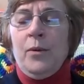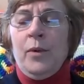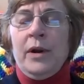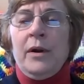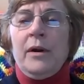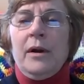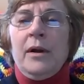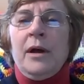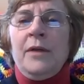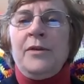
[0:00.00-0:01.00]
where
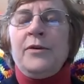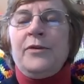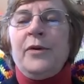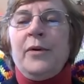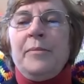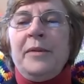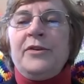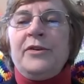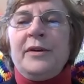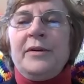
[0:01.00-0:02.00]
others who are
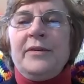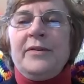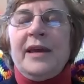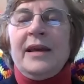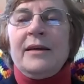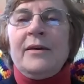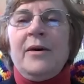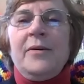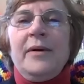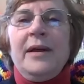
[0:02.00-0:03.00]
missionaries can't
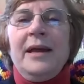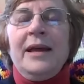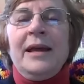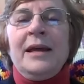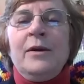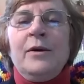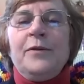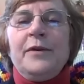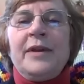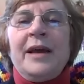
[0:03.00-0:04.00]
go, and
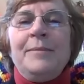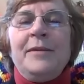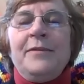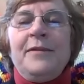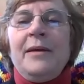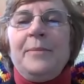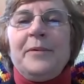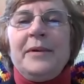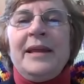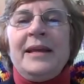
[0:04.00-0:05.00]
over time develop
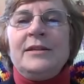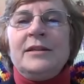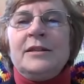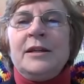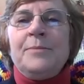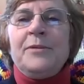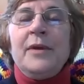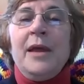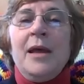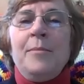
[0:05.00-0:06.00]
relationships.
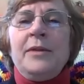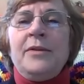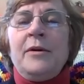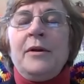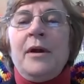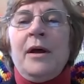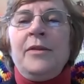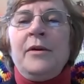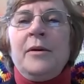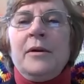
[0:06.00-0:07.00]
But there are
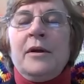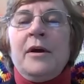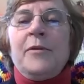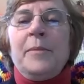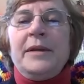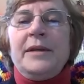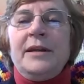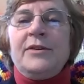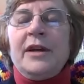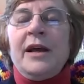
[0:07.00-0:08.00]
other government
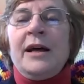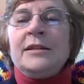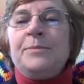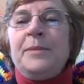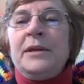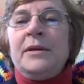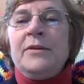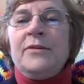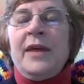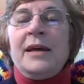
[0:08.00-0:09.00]
teaching
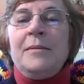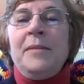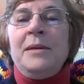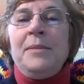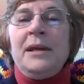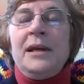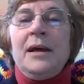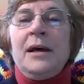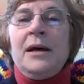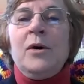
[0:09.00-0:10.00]
hospitals that may be
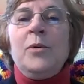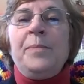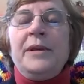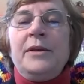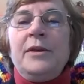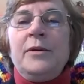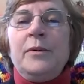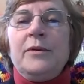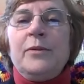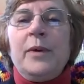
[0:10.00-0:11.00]
open to you
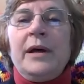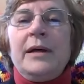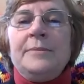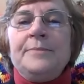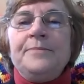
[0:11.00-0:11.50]
as well.